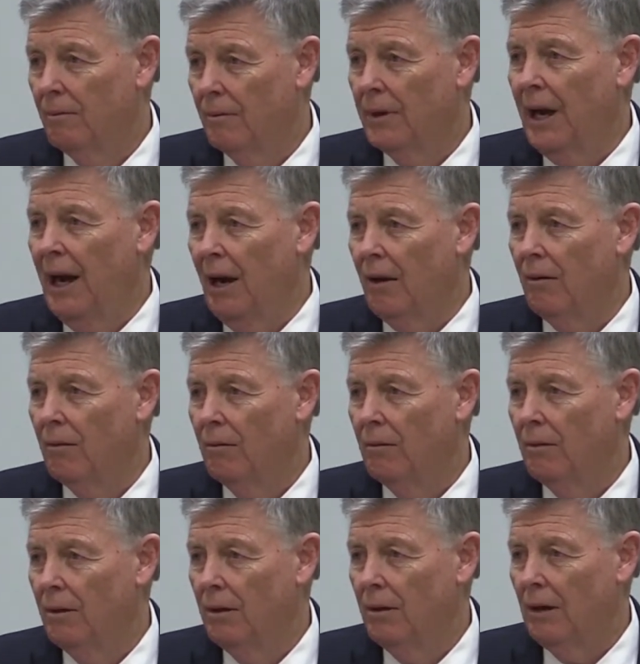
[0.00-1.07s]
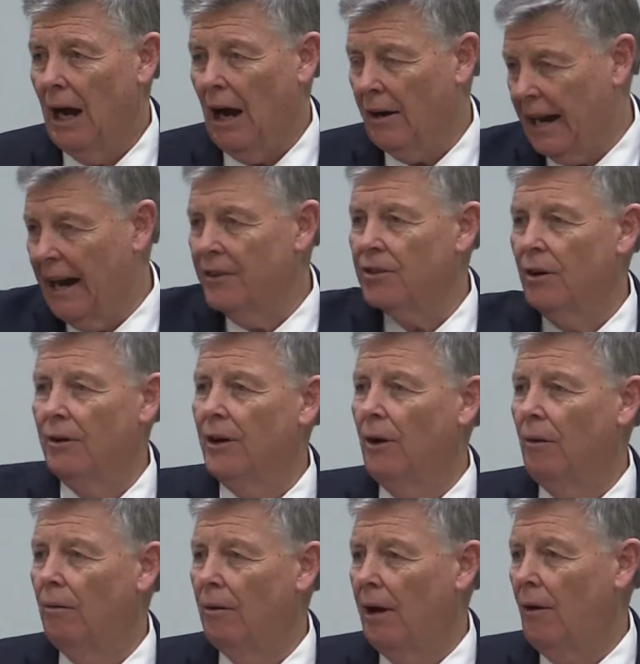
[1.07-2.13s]
Yeah. I'll cancel you.
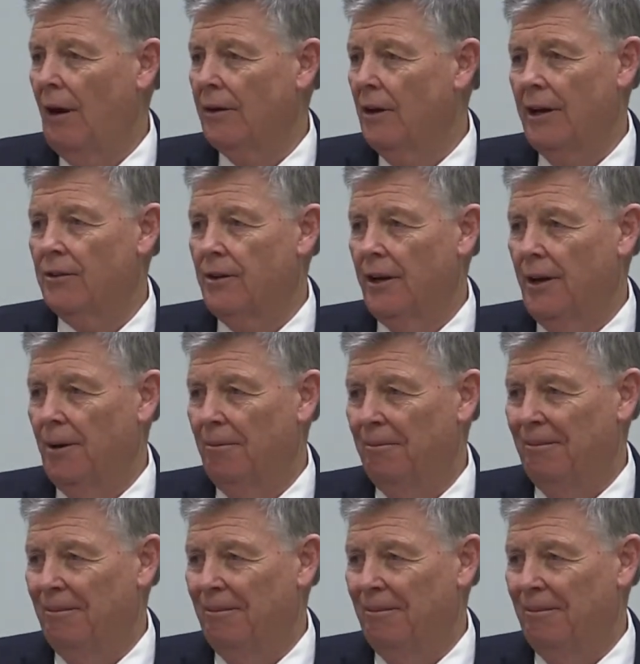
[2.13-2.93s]
I don't have to listen to you.